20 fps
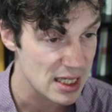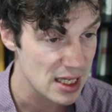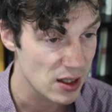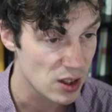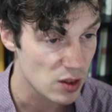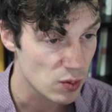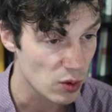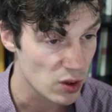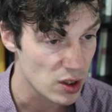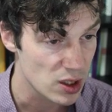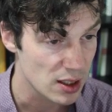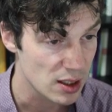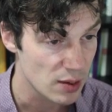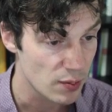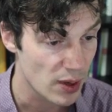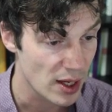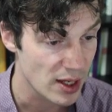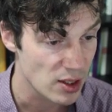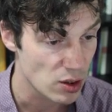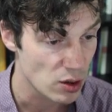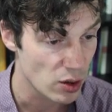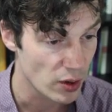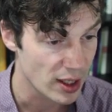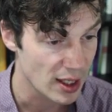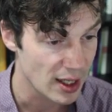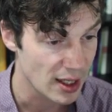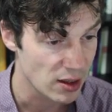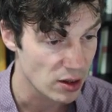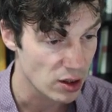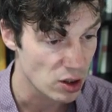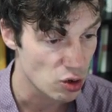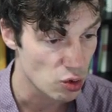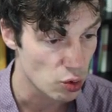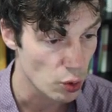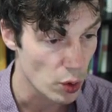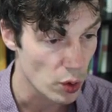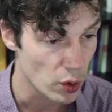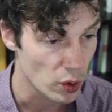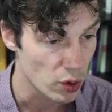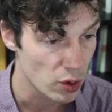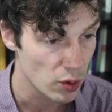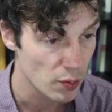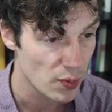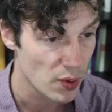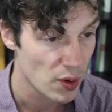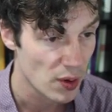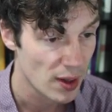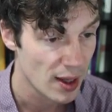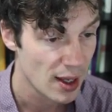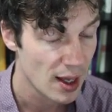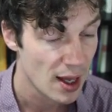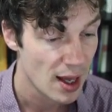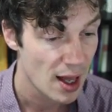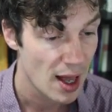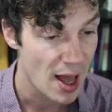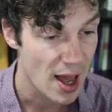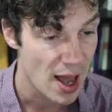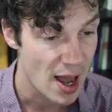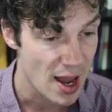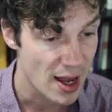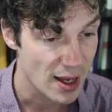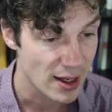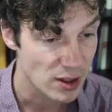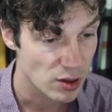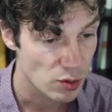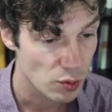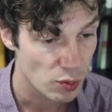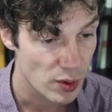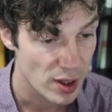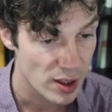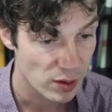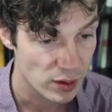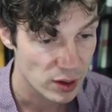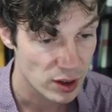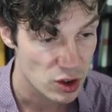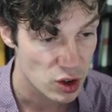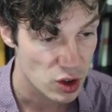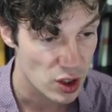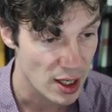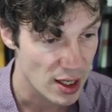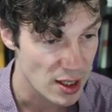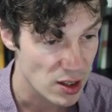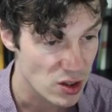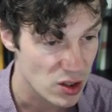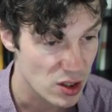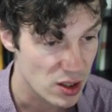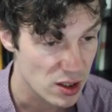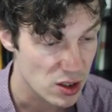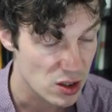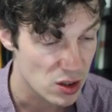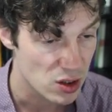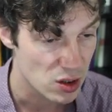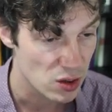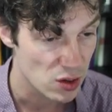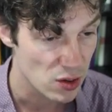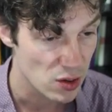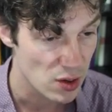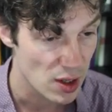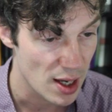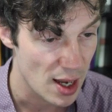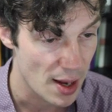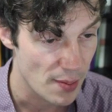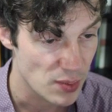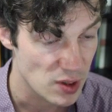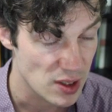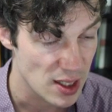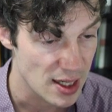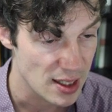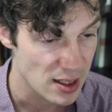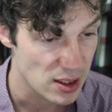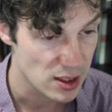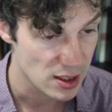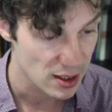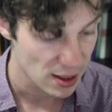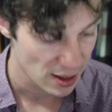this more easily by looking in the draw loop. And we're going to change this to update